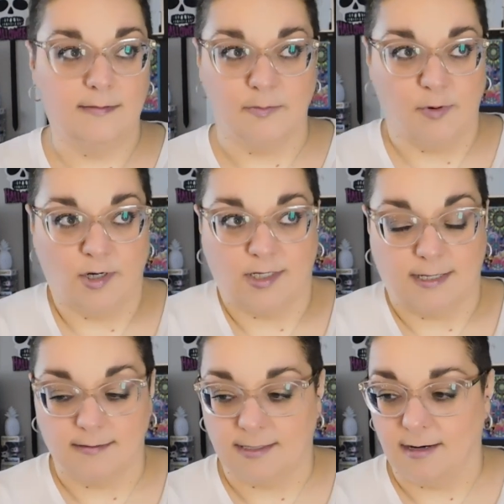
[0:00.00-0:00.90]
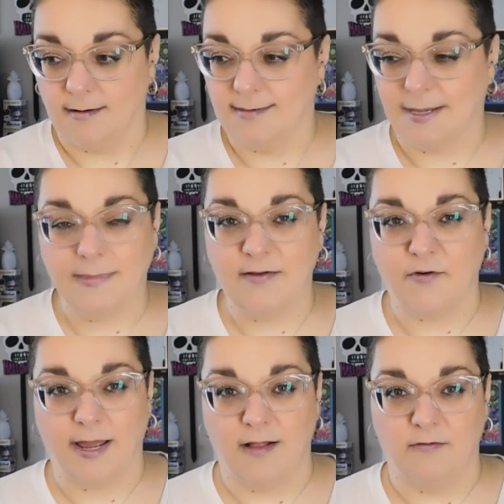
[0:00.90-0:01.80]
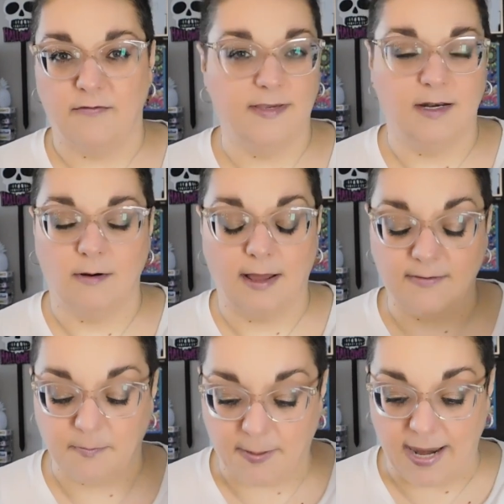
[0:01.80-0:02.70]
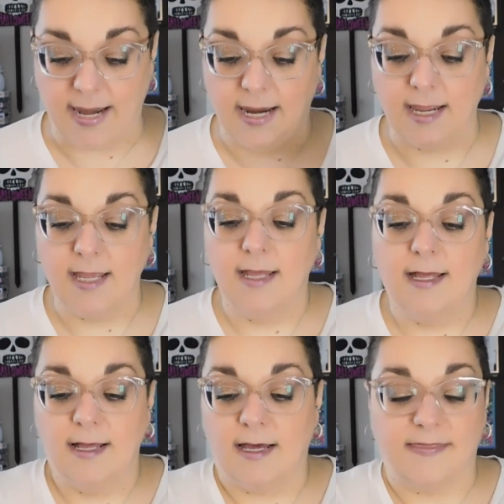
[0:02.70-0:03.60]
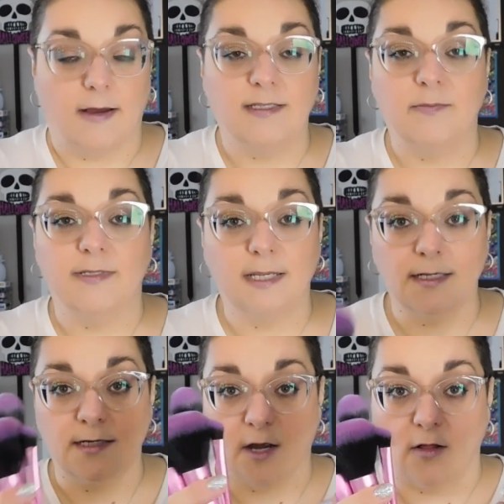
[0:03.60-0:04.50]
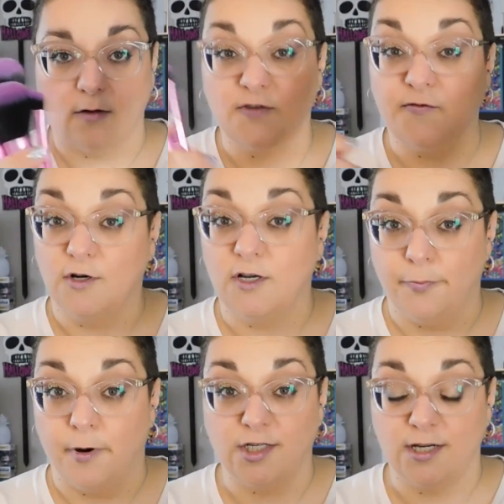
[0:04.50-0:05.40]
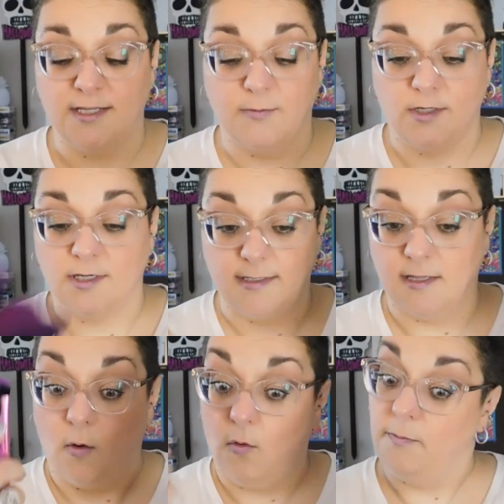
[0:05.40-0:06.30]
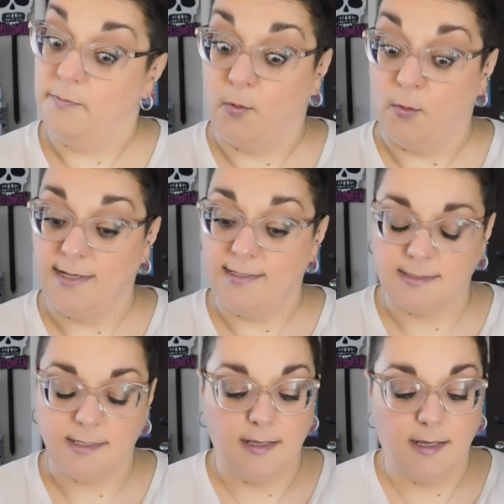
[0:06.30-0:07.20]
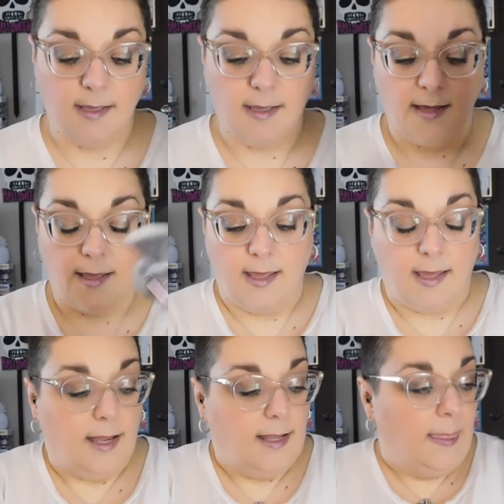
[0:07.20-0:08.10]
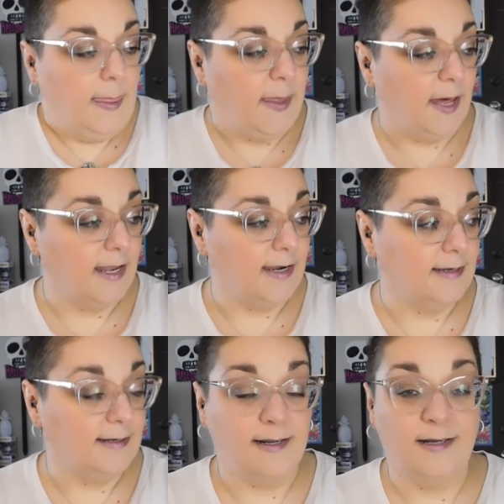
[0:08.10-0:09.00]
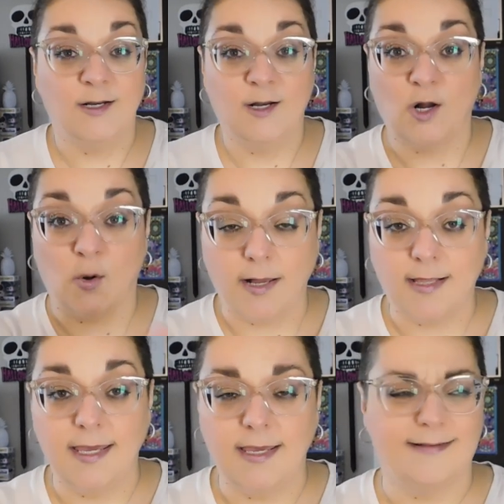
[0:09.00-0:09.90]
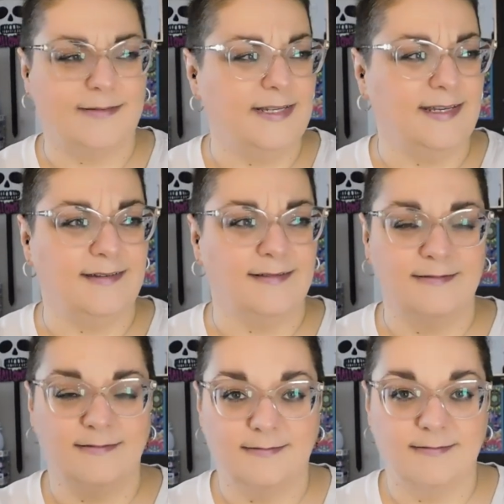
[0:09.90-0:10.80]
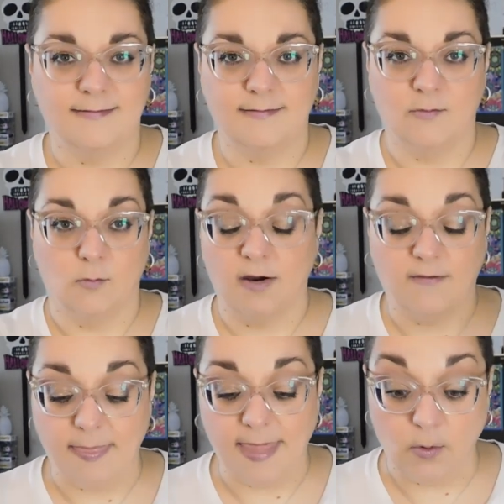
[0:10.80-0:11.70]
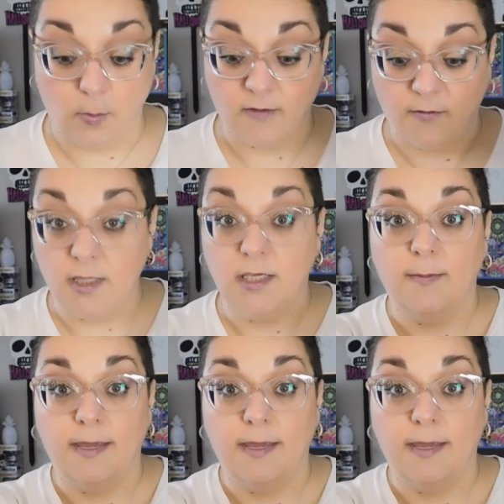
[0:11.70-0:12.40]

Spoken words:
brushes out there. Same thing for e.l.f. You don't have to pay $1,000 bazillion for good brushes, which is the whole point. But quickly, I mean, where have I been? Where have all you